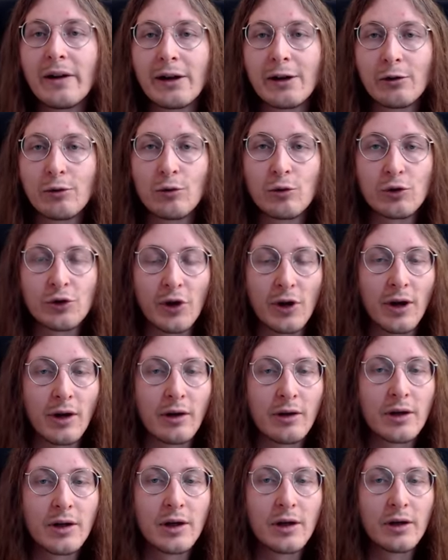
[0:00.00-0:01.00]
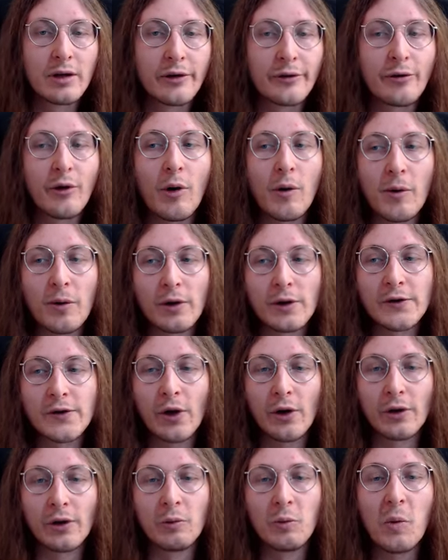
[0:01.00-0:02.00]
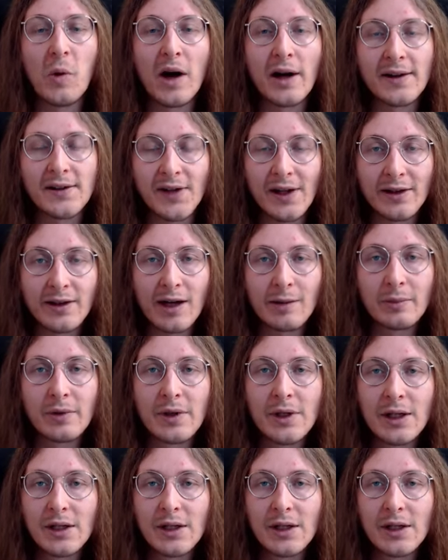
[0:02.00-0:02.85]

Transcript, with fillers: crucial roles on one setup.